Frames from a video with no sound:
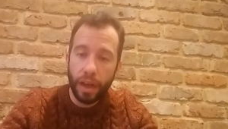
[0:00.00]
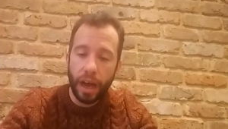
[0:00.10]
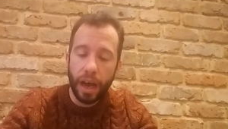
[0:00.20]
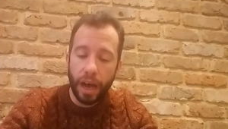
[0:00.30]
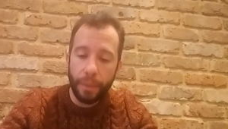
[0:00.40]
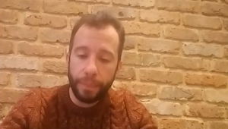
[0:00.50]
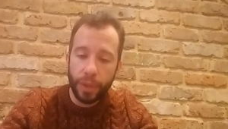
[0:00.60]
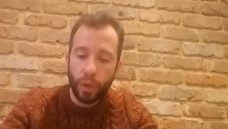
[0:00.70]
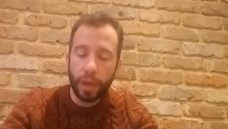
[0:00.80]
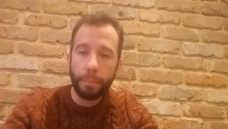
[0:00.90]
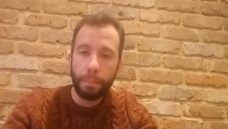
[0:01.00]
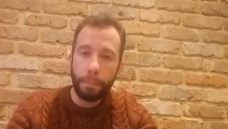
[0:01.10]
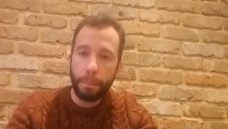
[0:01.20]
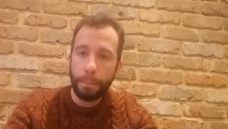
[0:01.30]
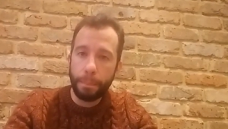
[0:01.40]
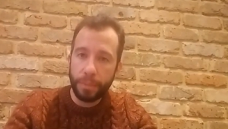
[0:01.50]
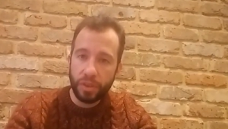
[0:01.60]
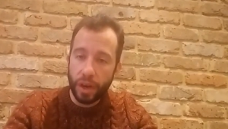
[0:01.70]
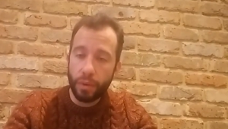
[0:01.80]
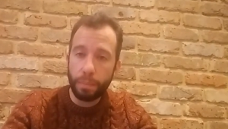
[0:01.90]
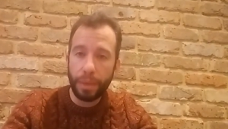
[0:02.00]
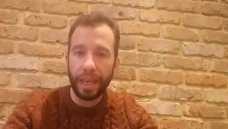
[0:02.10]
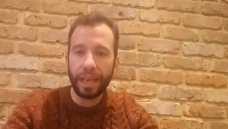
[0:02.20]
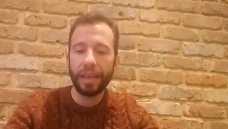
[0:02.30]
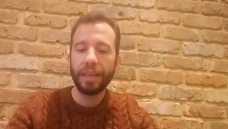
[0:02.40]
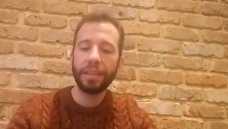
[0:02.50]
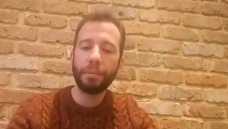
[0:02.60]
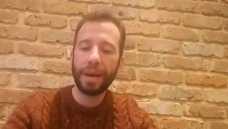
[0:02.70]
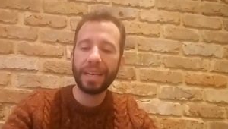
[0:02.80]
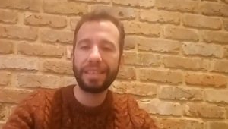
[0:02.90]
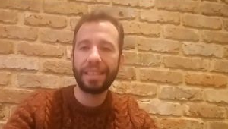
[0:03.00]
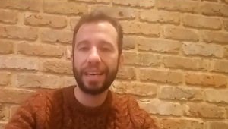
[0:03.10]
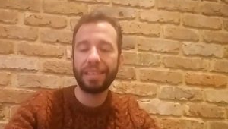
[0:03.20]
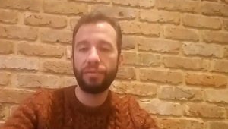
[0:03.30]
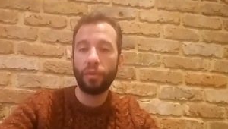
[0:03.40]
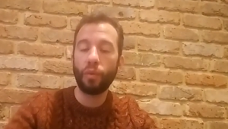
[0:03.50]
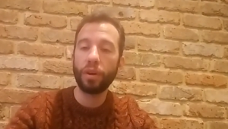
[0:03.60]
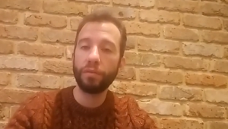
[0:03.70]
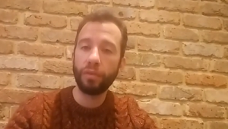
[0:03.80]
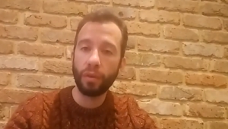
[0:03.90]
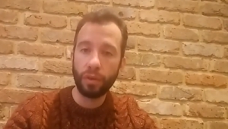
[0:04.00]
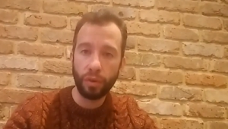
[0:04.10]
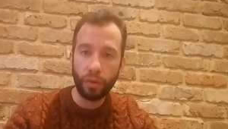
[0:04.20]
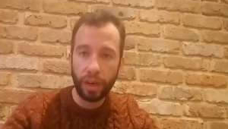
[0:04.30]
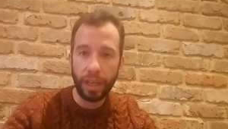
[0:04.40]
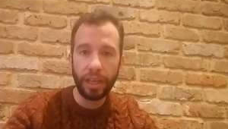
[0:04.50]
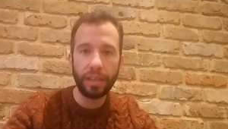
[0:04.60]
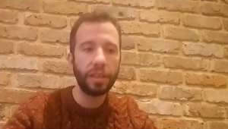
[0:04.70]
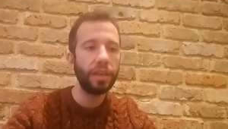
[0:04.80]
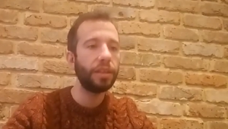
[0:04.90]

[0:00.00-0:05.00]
um, you can cherry pick the best test for what for your need